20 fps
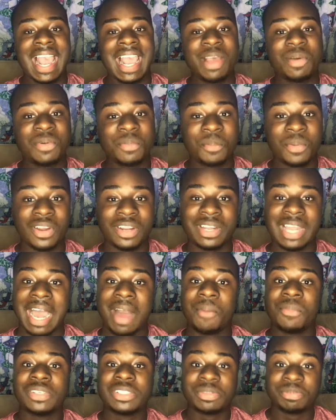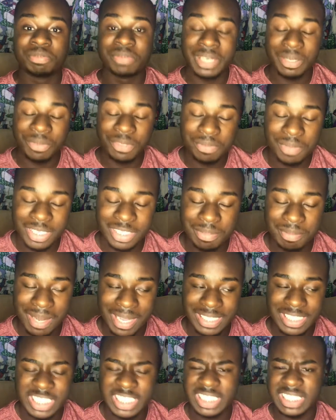it was brought to
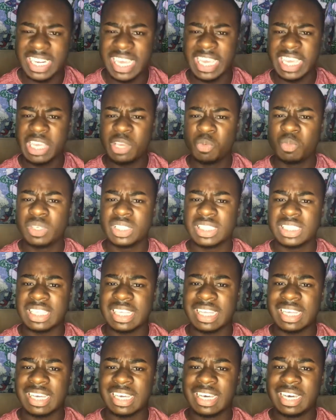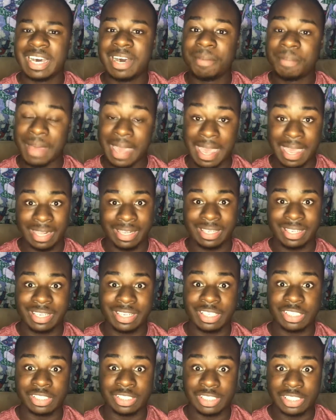my attention that he was up at
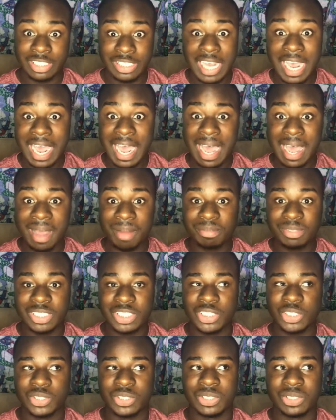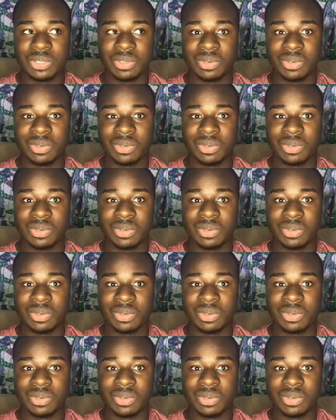this job, just